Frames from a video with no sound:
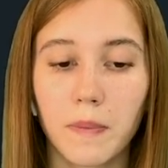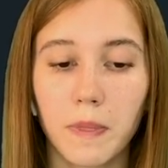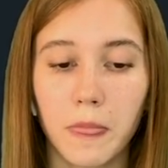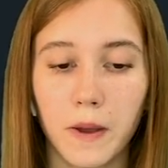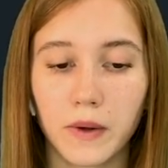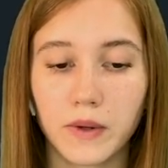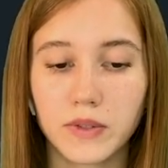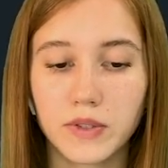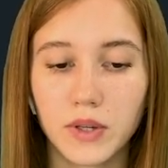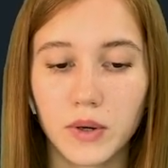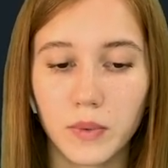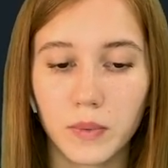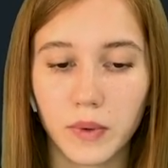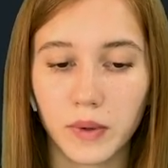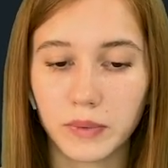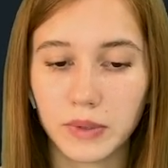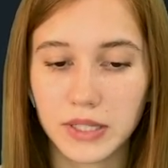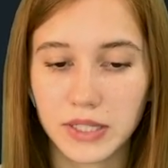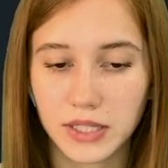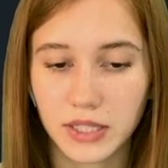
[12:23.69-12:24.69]
Also, what
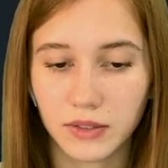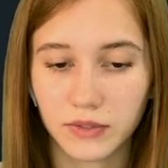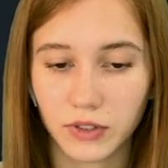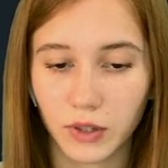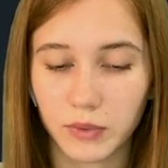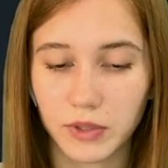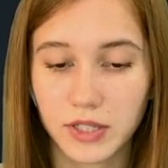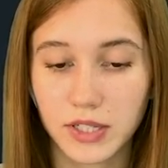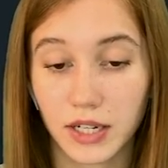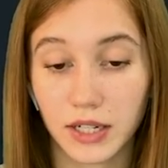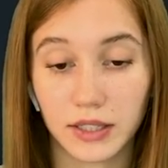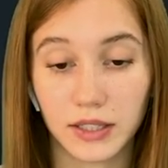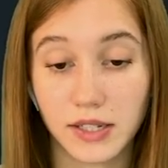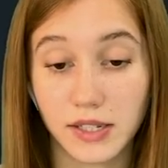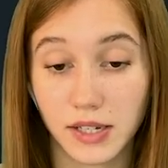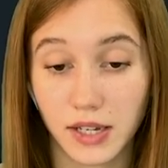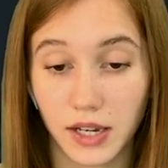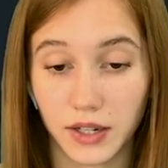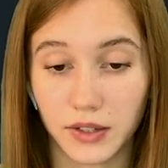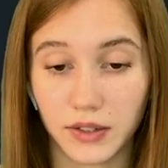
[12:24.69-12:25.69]
we see from the second
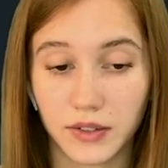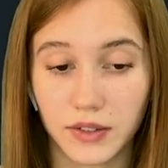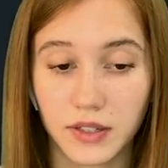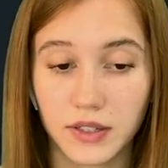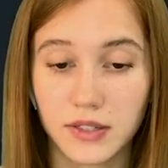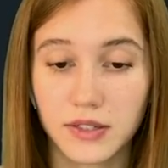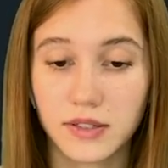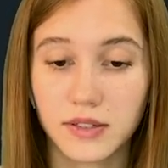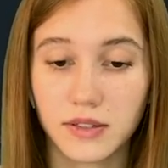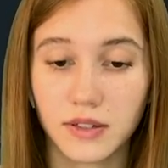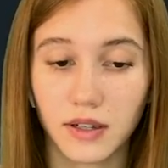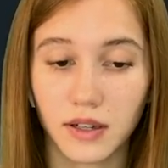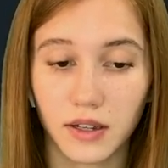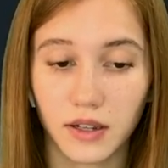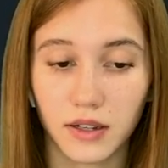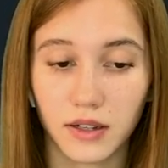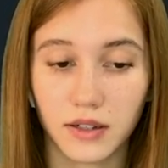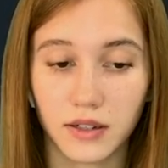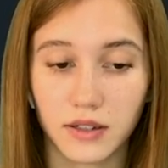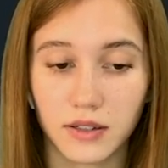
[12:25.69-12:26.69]
indicator, this
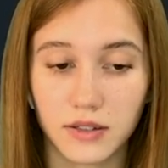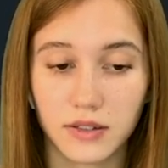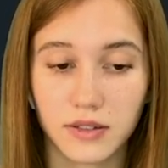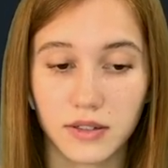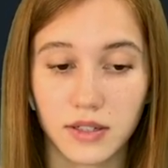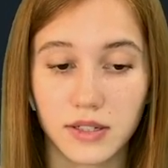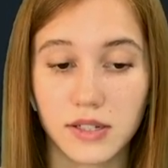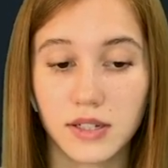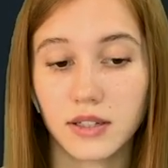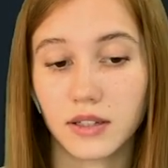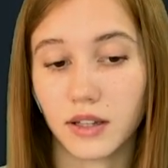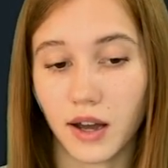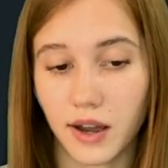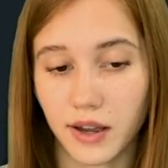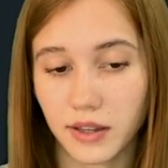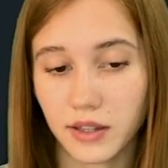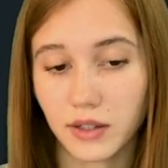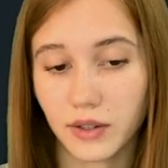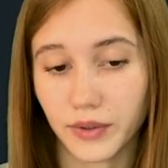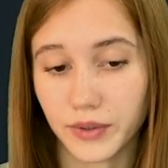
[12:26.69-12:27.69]
is a
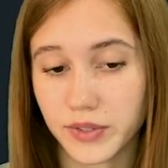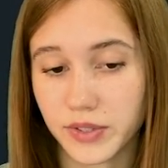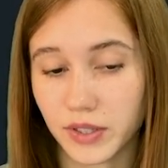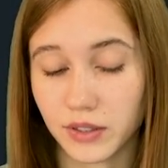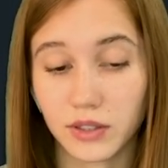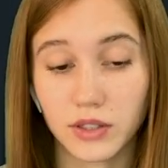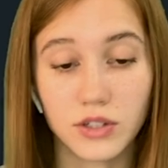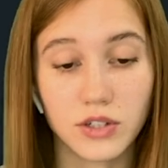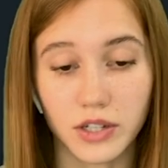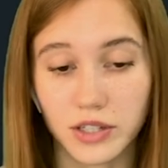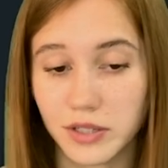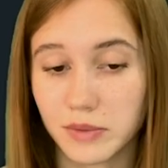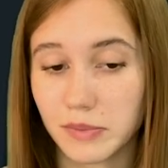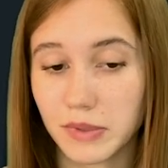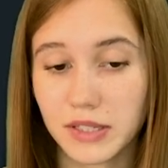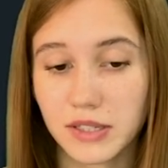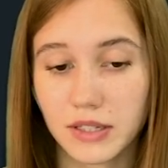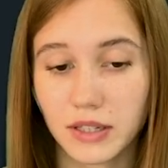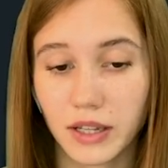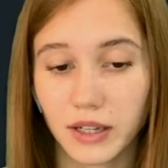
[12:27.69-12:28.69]
decline, constant
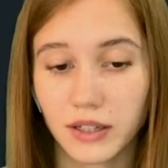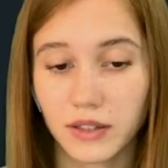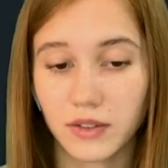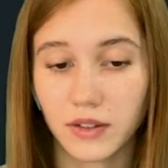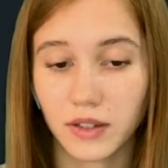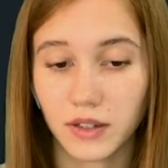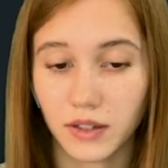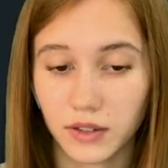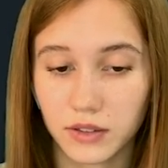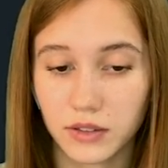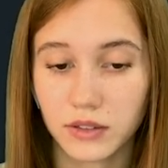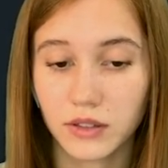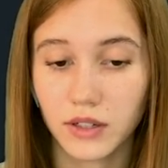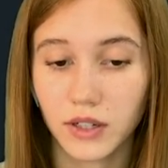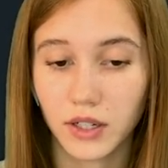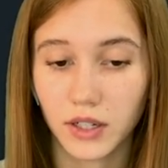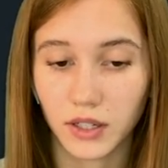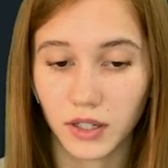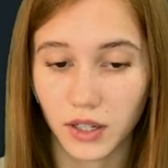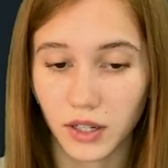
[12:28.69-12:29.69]
adjustments like here,
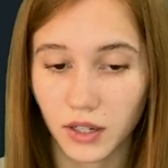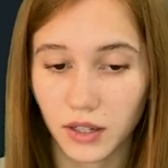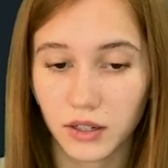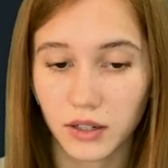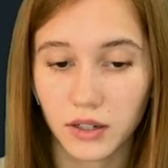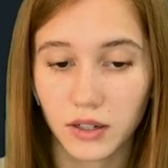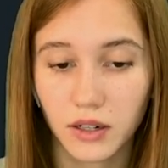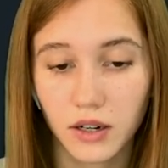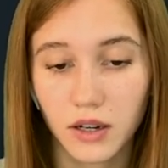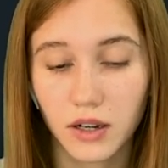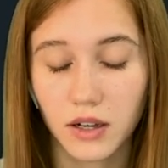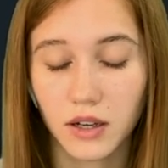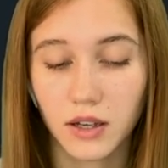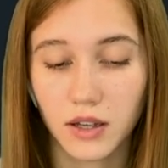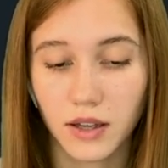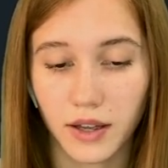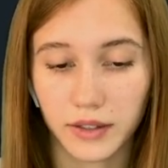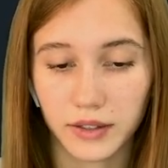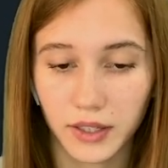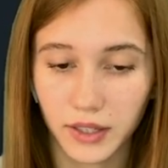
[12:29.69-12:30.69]
here,
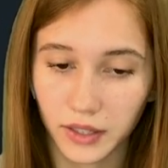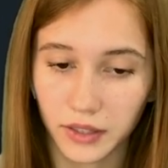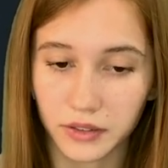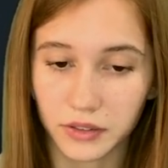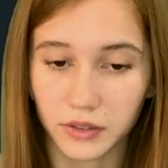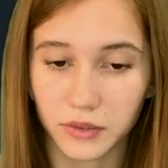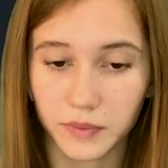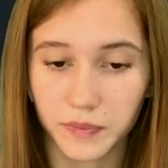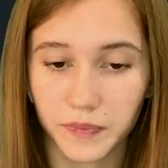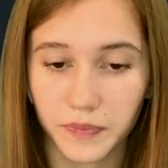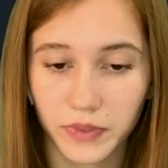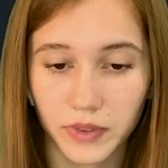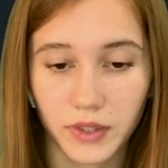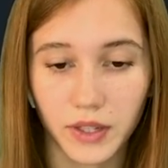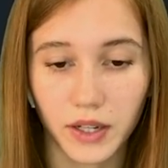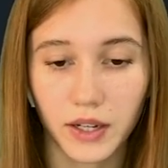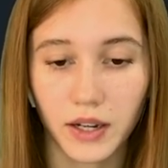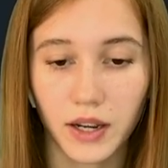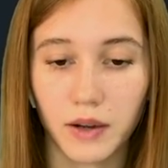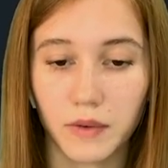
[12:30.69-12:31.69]
and here.
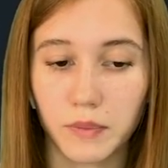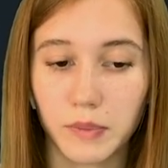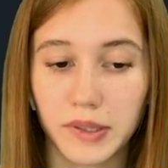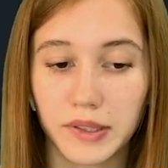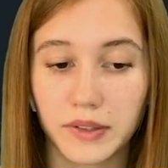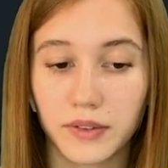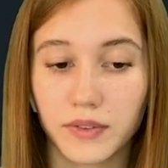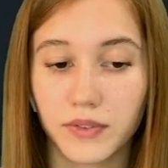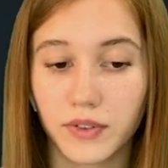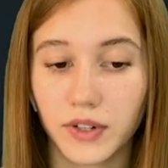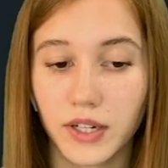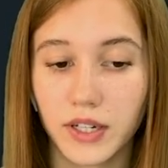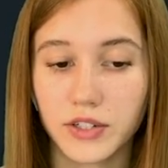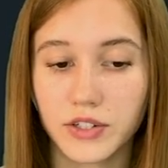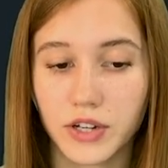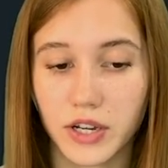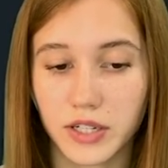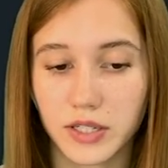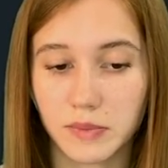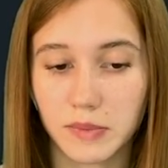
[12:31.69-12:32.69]
There have been 3
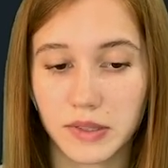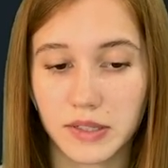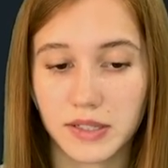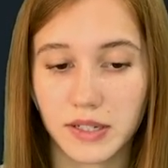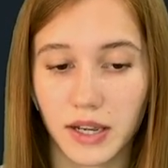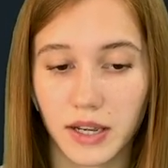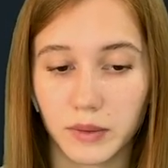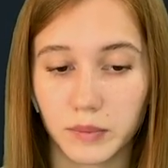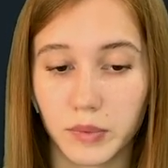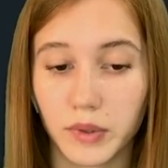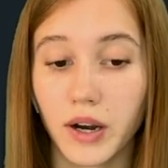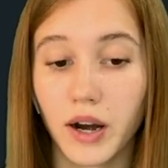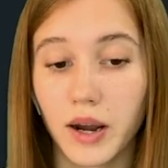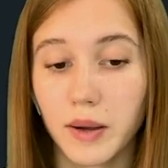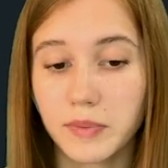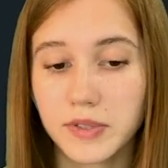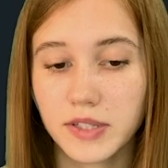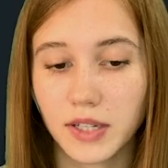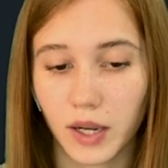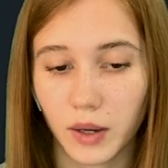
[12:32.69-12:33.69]
adjustments, and
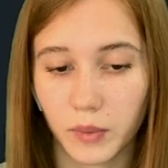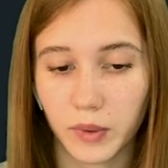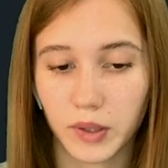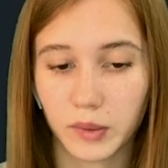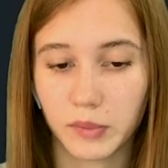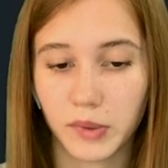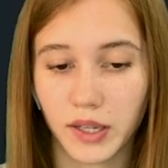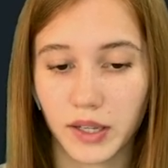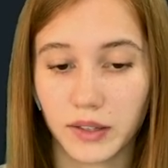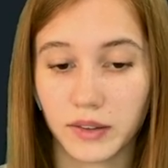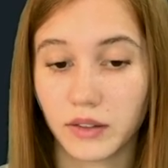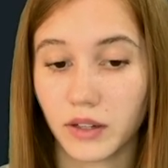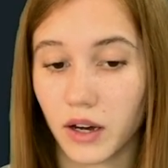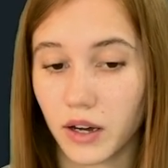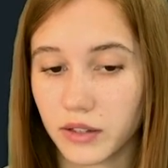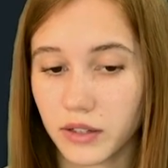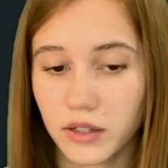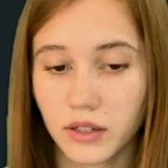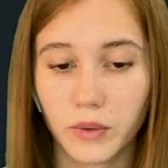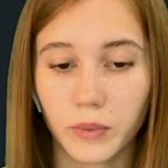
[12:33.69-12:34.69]
perhaps there will be
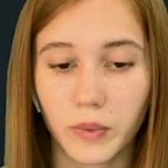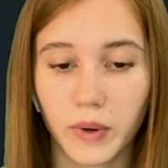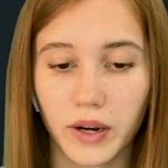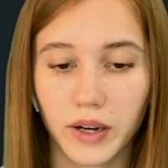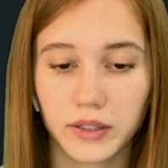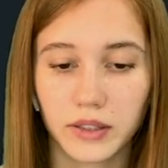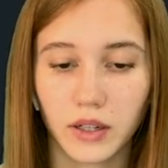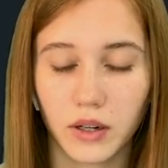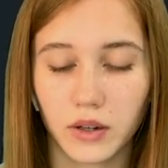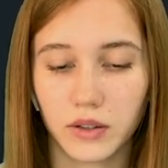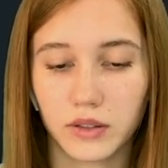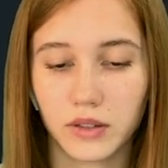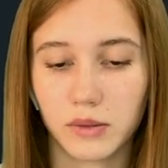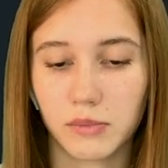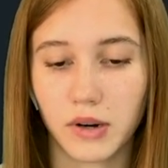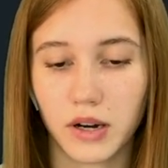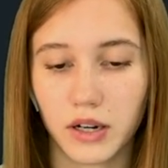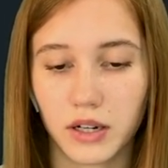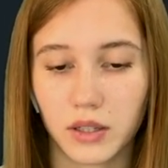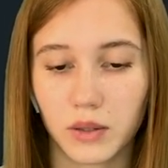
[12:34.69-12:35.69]
another one on the
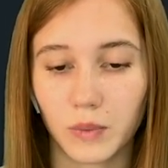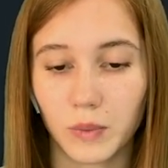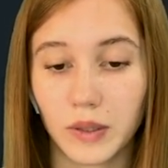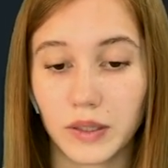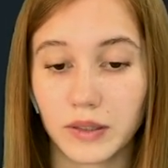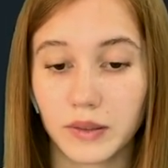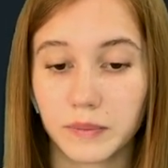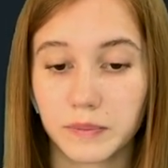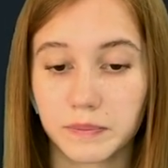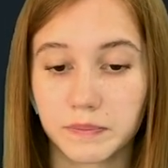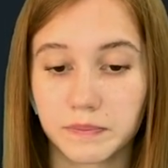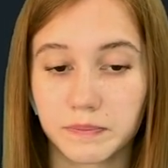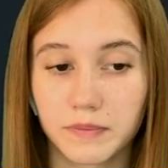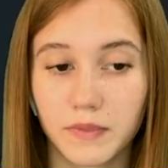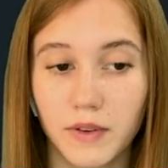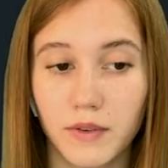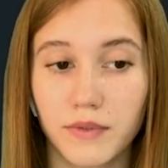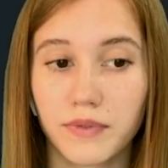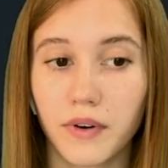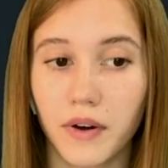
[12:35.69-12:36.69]
market will
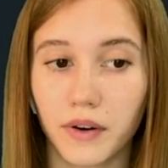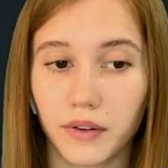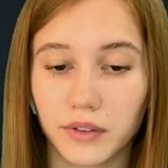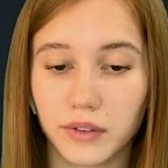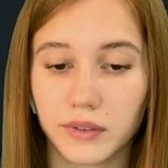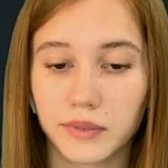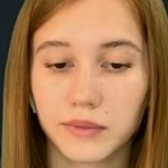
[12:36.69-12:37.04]
fall.